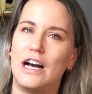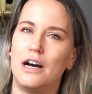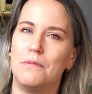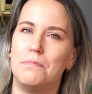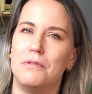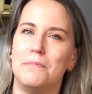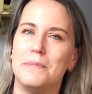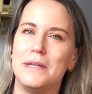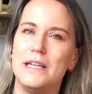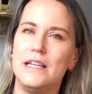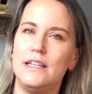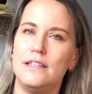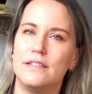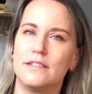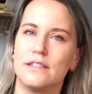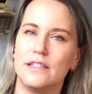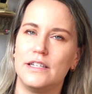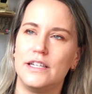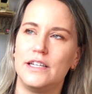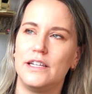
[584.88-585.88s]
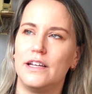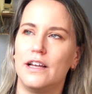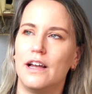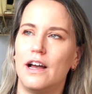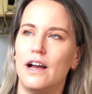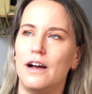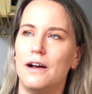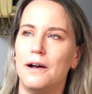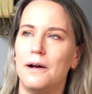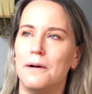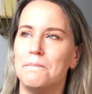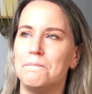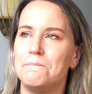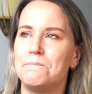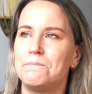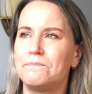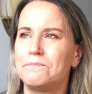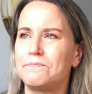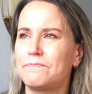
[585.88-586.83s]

album easily. Um,